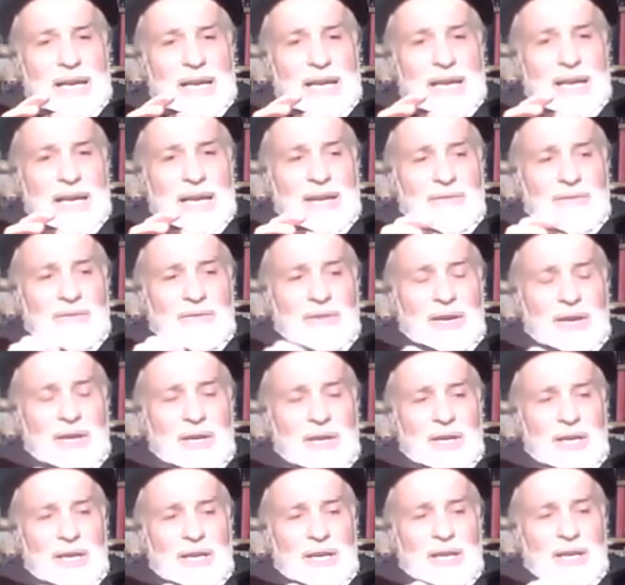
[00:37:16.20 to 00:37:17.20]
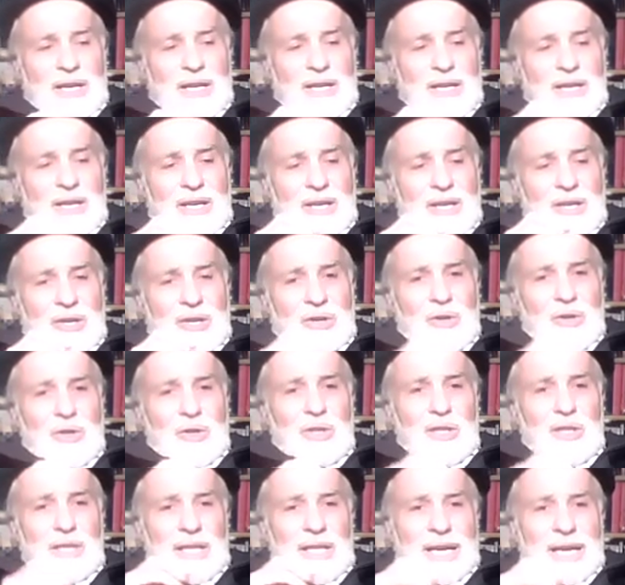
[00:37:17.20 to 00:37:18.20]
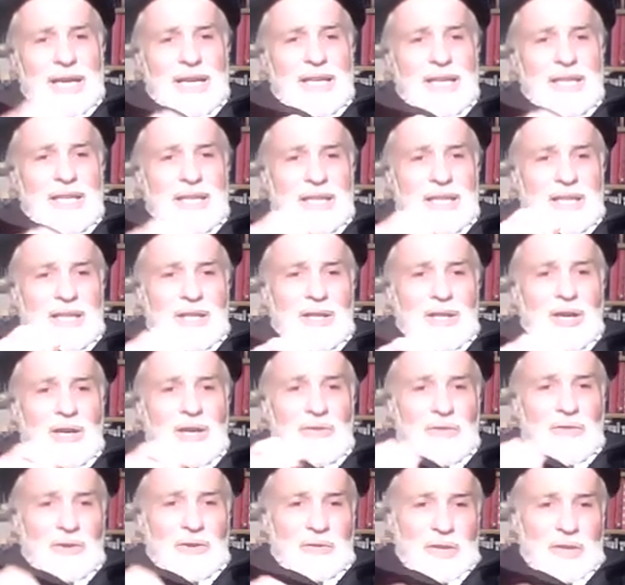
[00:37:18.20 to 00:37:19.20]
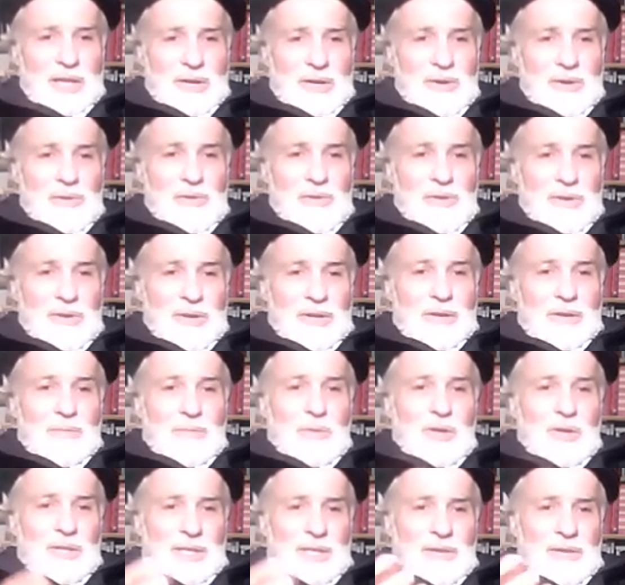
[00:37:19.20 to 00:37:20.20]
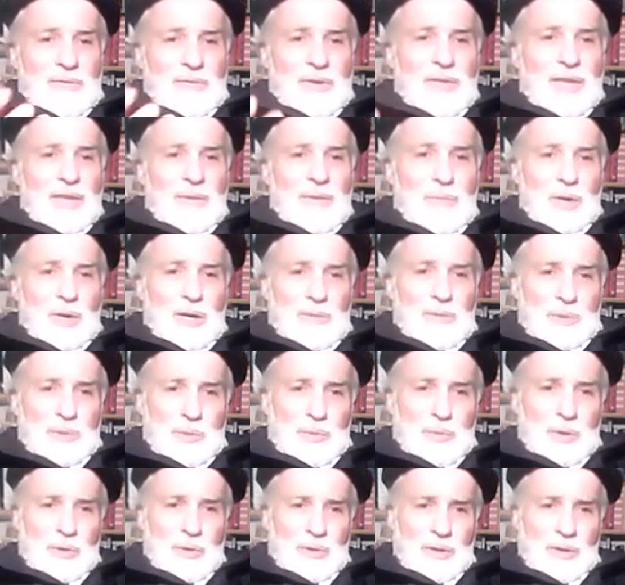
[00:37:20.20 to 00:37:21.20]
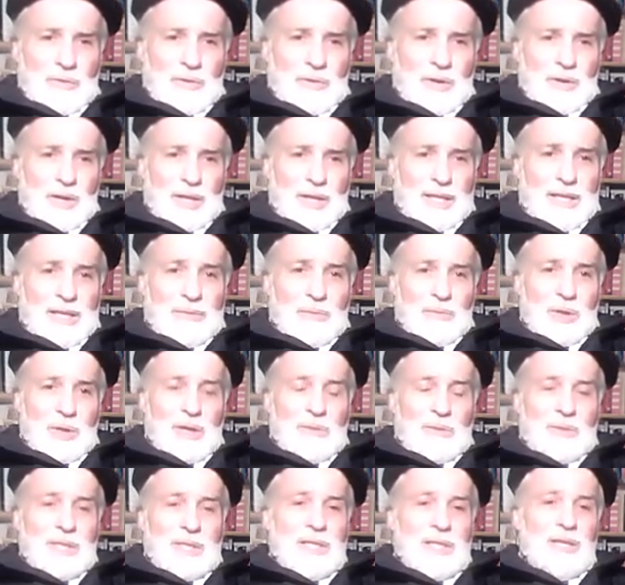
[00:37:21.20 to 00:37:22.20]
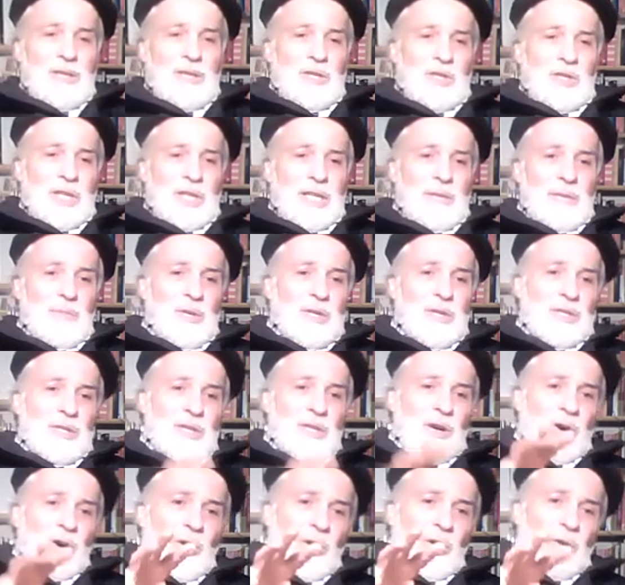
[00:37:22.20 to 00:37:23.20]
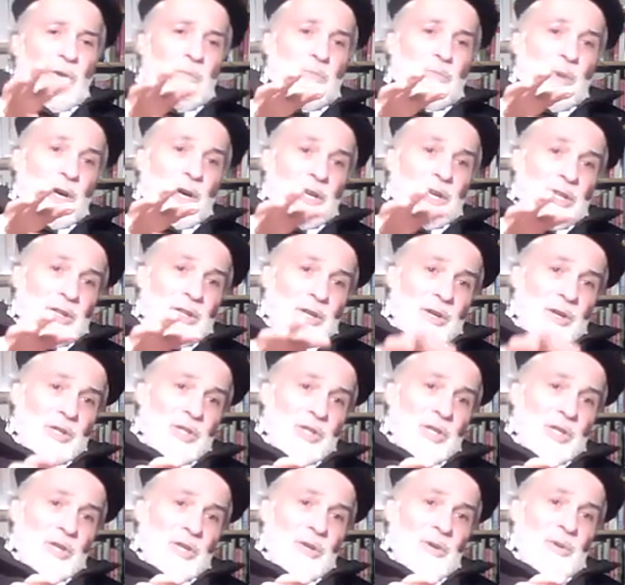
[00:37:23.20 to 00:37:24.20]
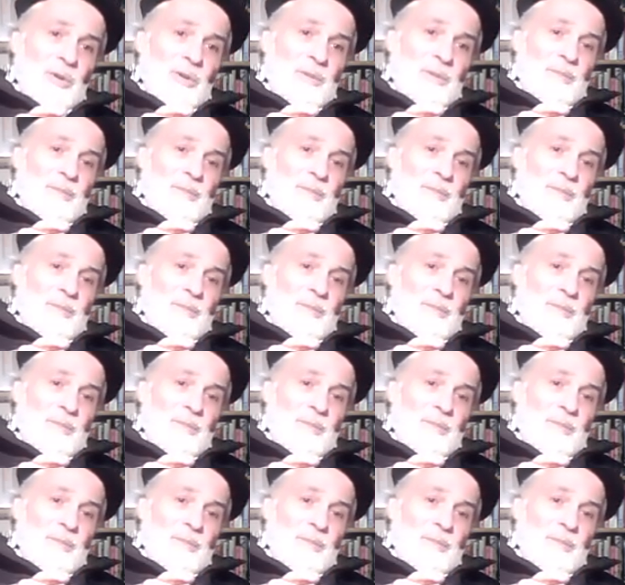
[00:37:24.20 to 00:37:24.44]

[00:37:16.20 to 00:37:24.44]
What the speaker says: a very good day in life of the earth, because everything becomes purified, becomes synergetic, because all biological